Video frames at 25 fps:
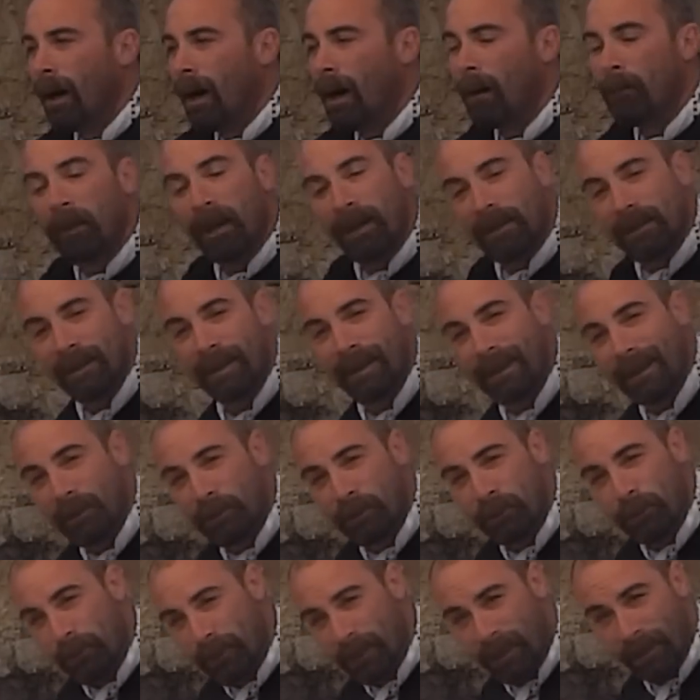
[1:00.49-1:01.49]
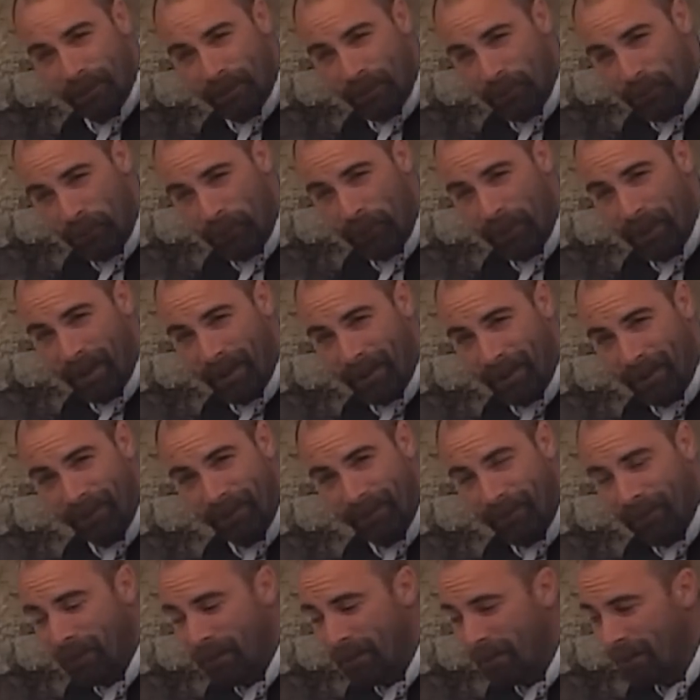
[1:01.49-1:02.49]
I'm not digging 2 tons of dirt out of
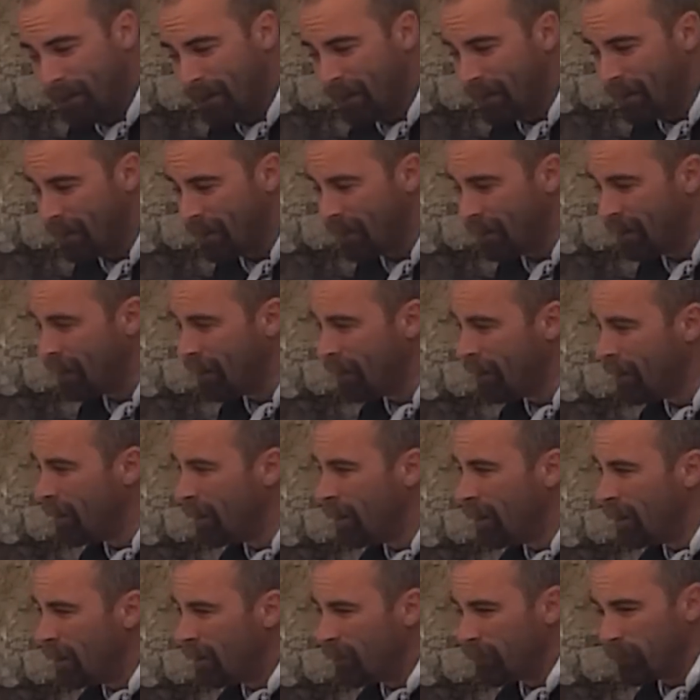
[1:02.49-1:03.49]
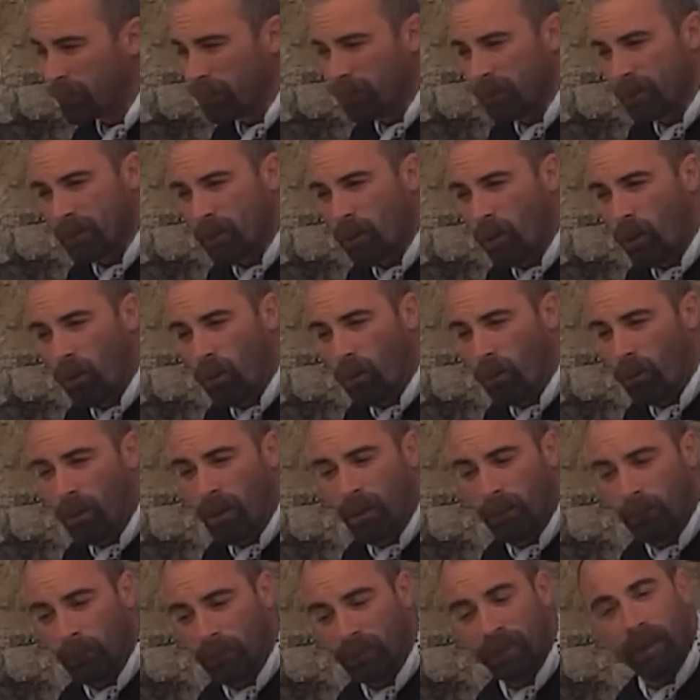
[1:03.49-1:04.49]
here for this
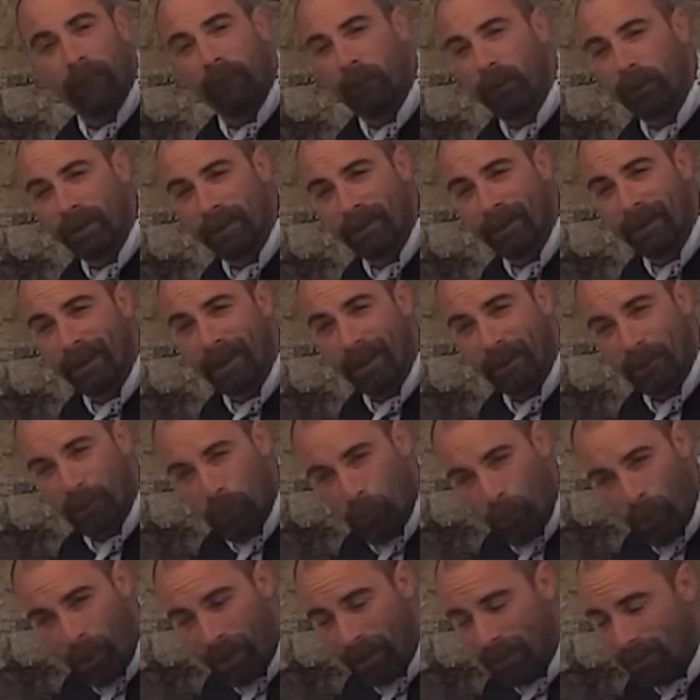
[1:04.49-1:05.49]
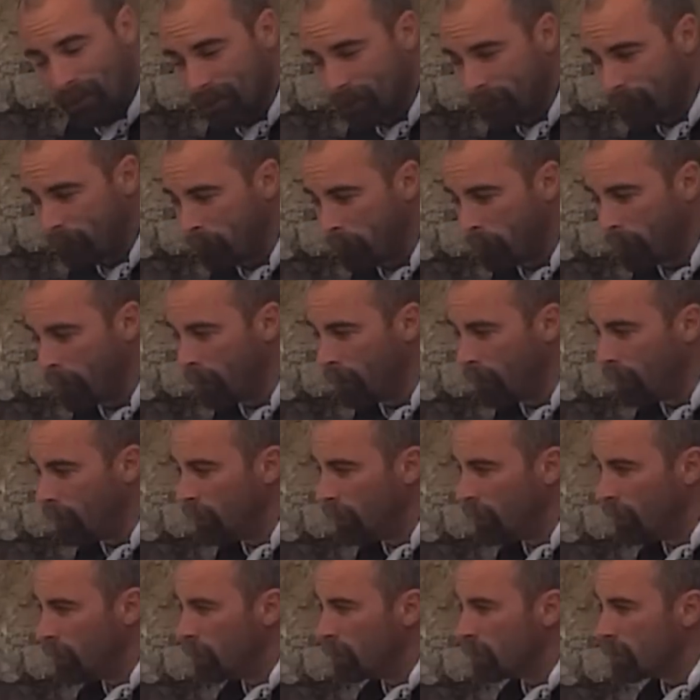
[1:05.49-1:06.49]
hole, which I've already dug it out twice.
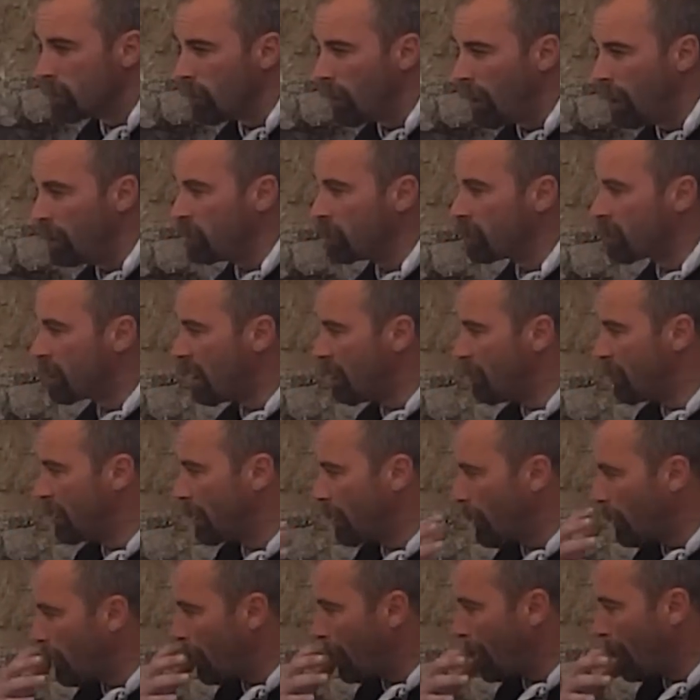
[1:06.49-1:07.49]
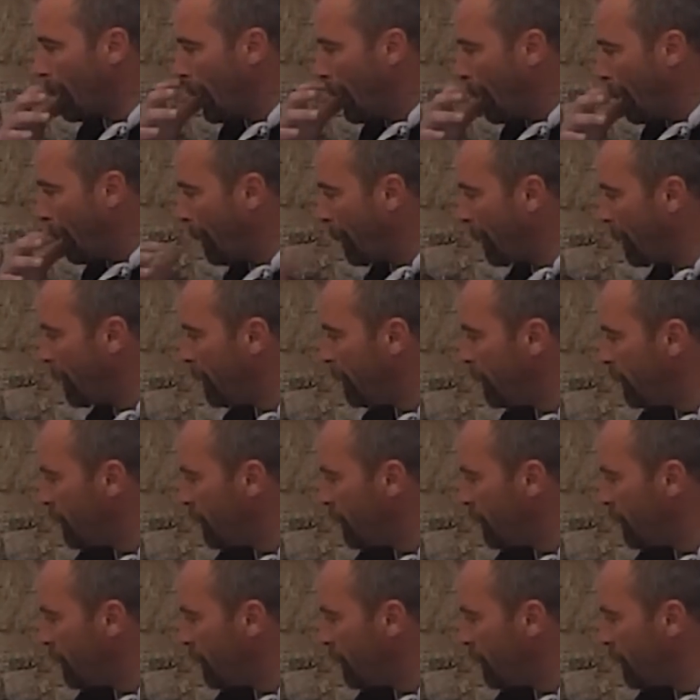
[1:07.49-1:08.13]
So I just come in on the layer